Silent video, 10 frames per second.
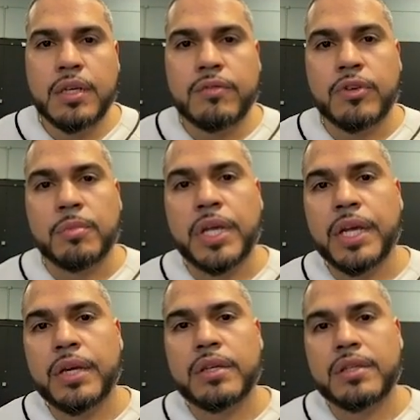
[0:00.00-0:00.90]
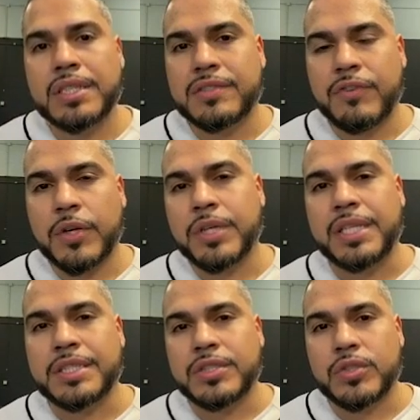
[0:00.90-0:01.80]
From there, it's very
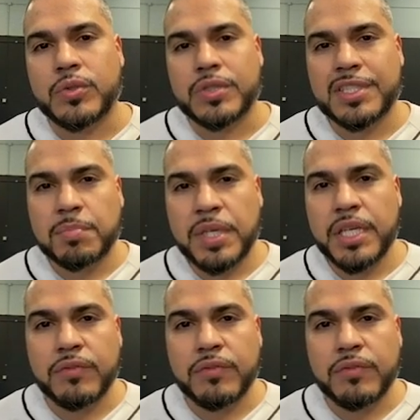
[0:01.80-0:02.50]
easy to do a speed